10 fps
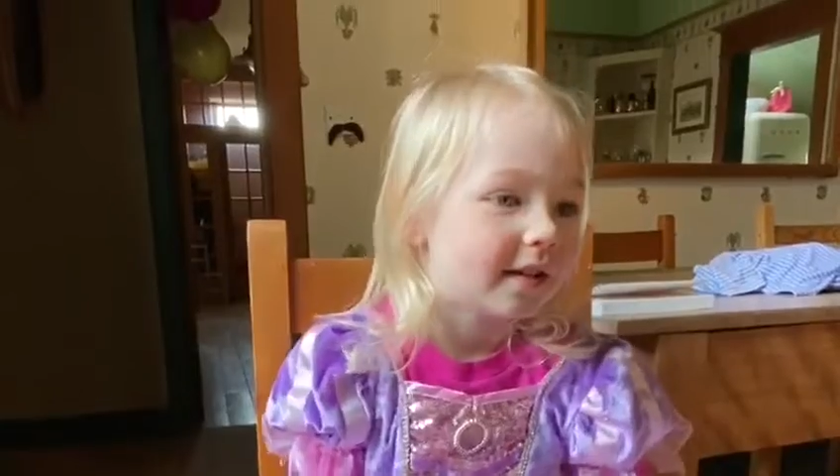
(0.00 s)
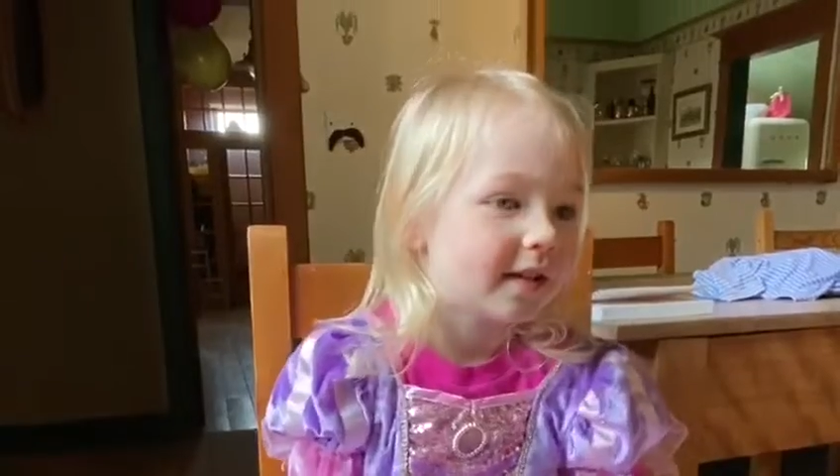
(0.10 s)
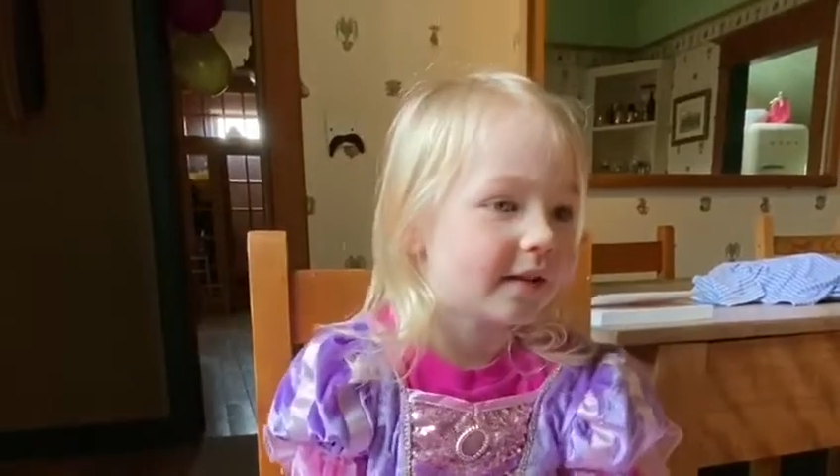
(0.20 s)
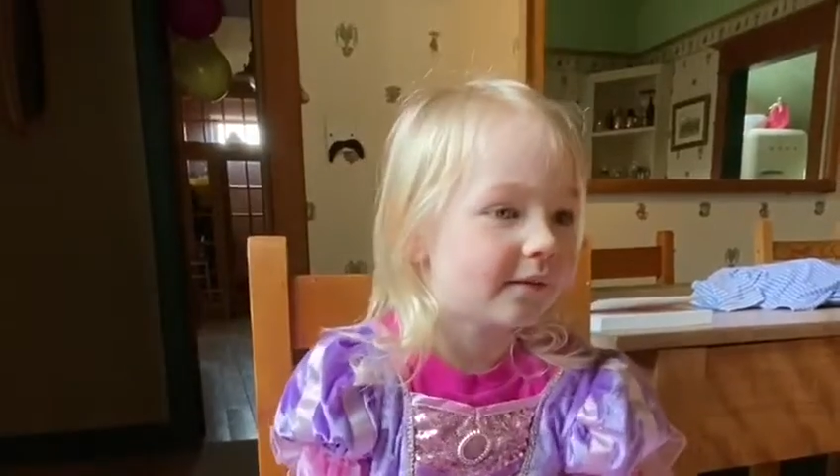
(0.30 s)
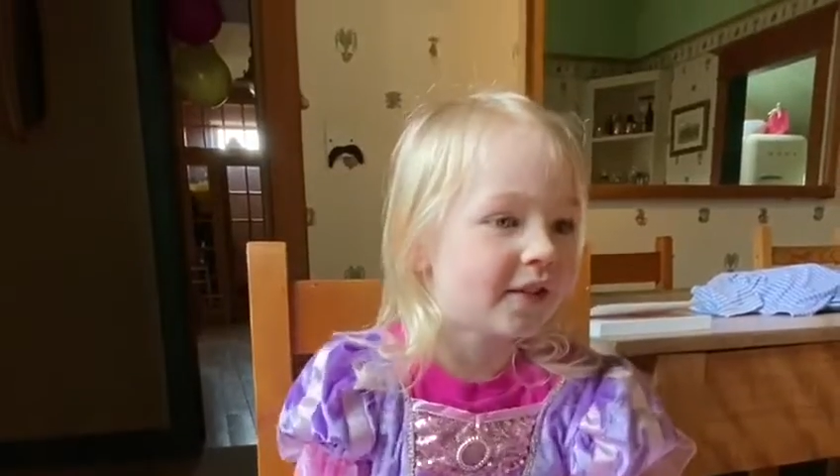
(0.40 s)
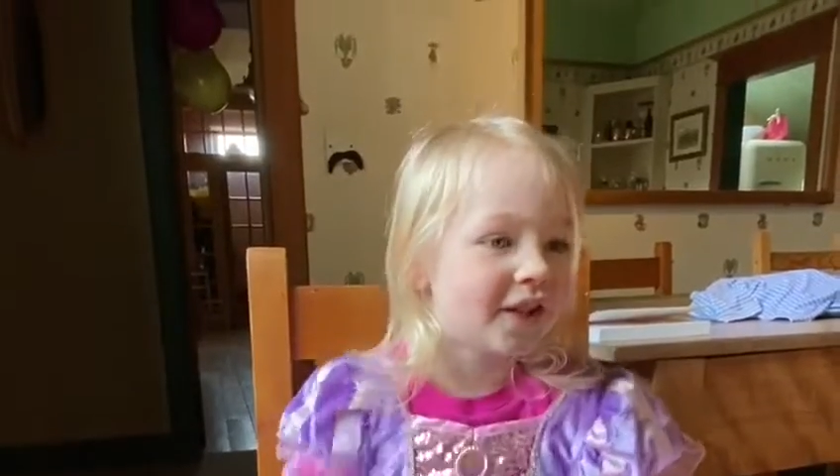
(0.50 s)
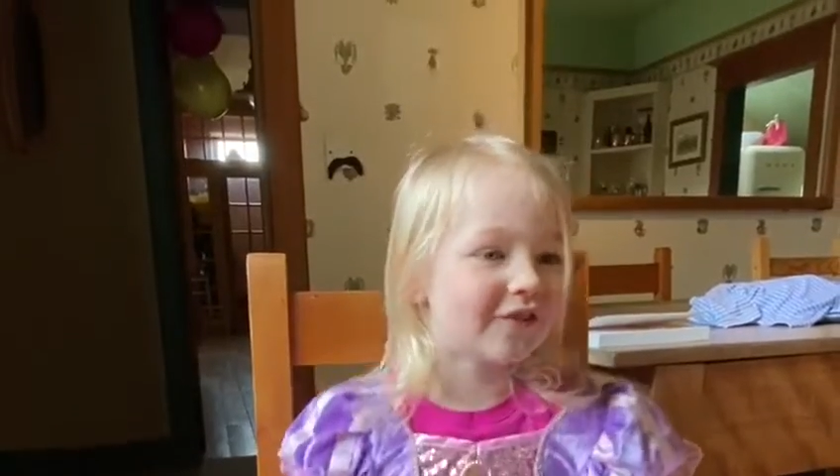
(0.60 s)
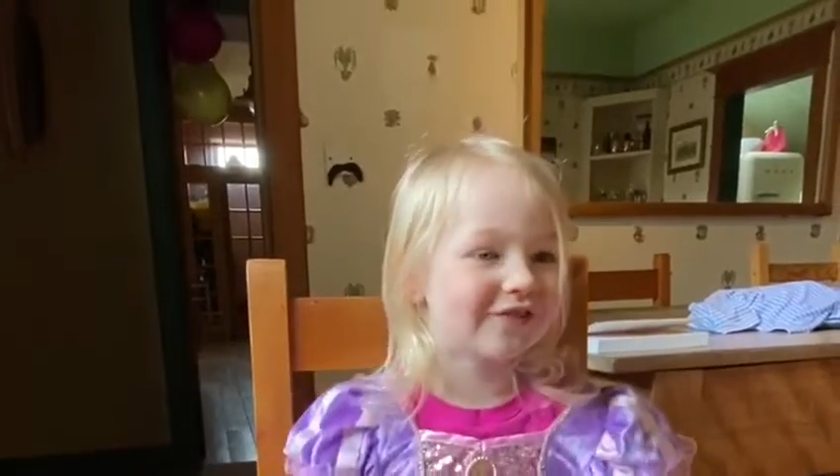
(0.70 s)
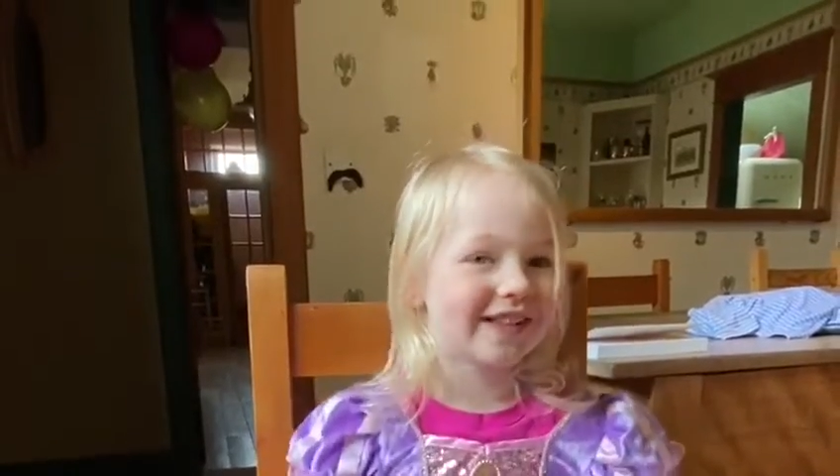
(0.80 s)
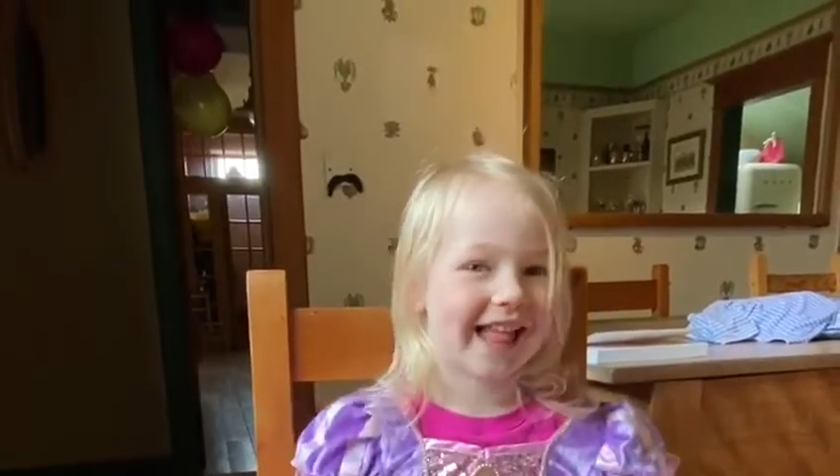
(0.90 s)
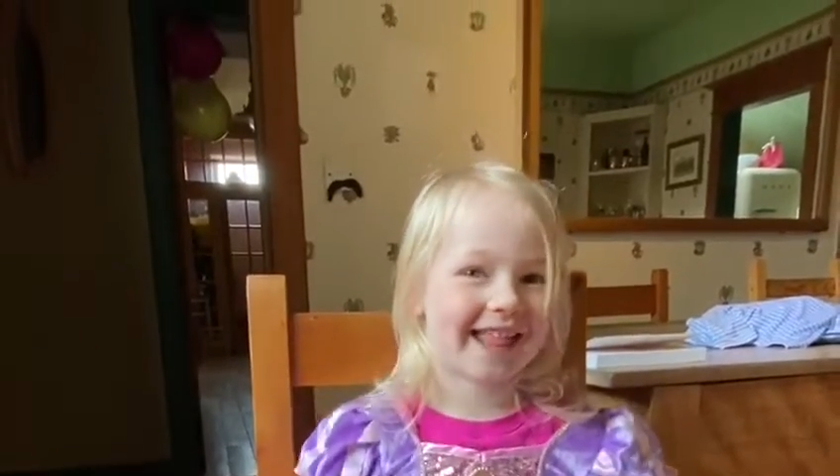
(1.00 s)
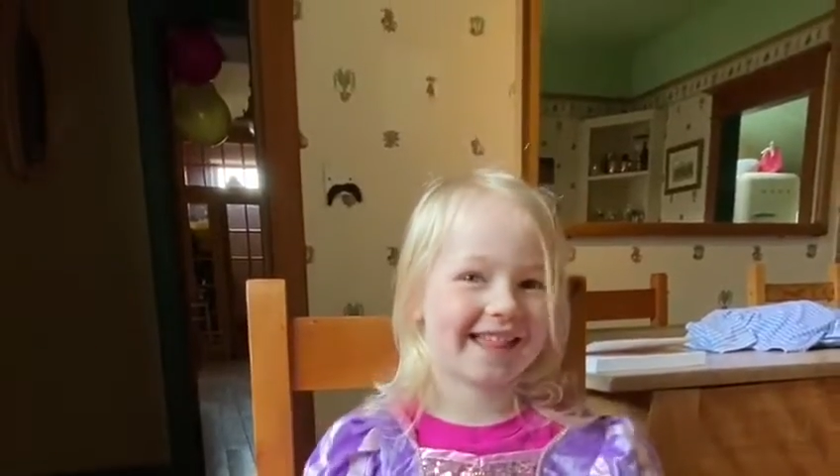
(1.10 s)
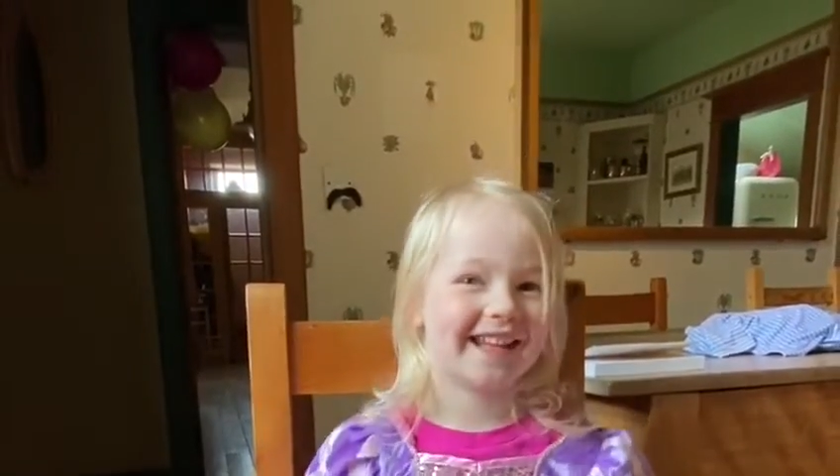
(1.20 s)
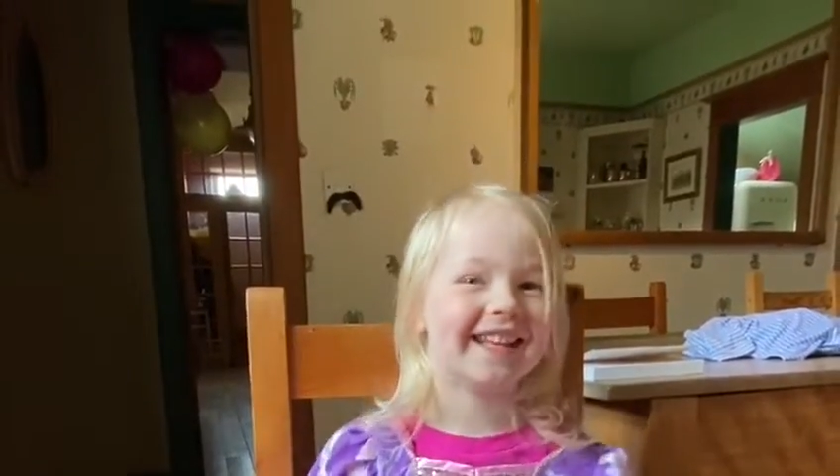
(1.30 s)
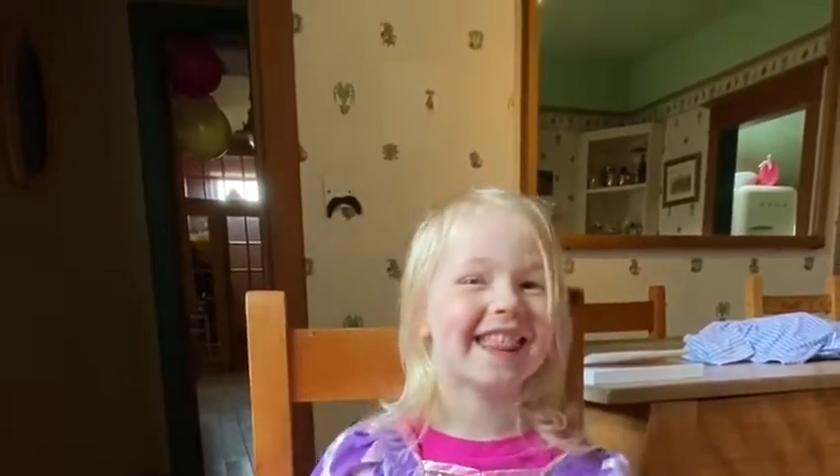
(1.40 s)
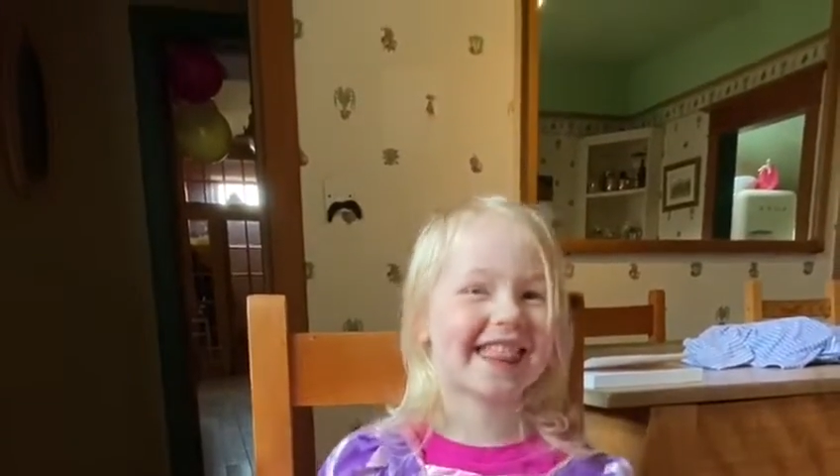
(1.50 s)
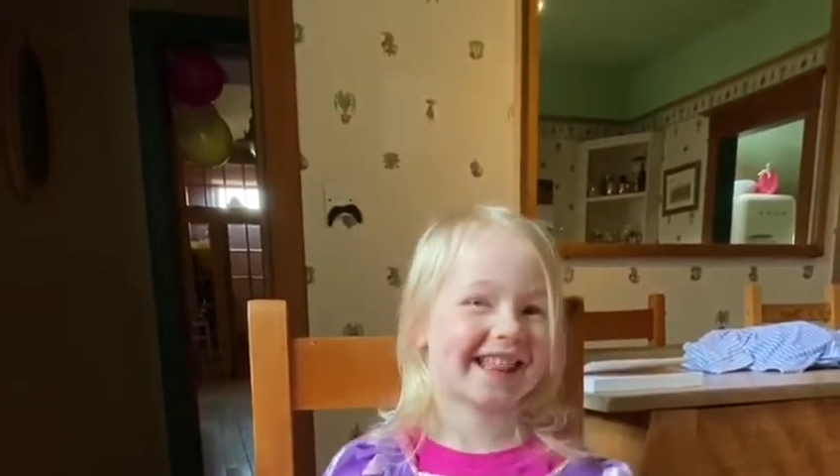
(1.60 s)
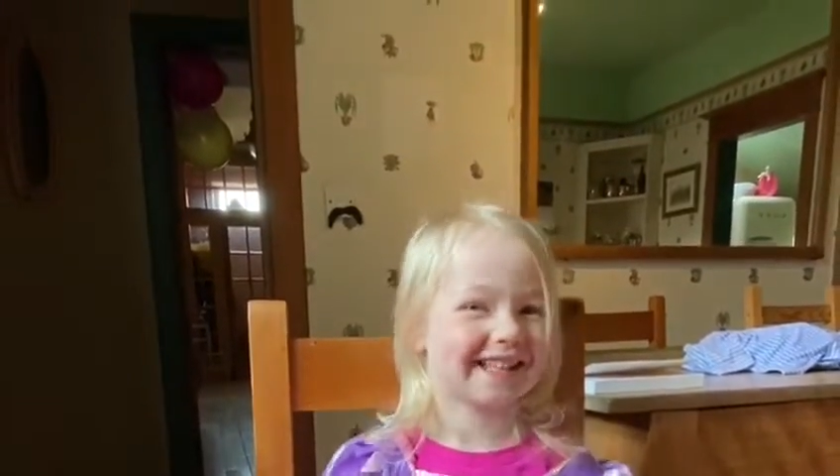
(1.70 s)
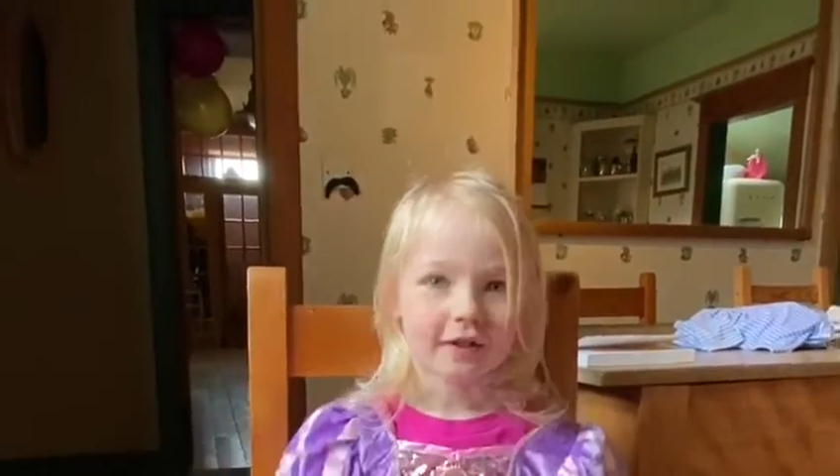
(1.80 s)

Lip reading: give you the lessons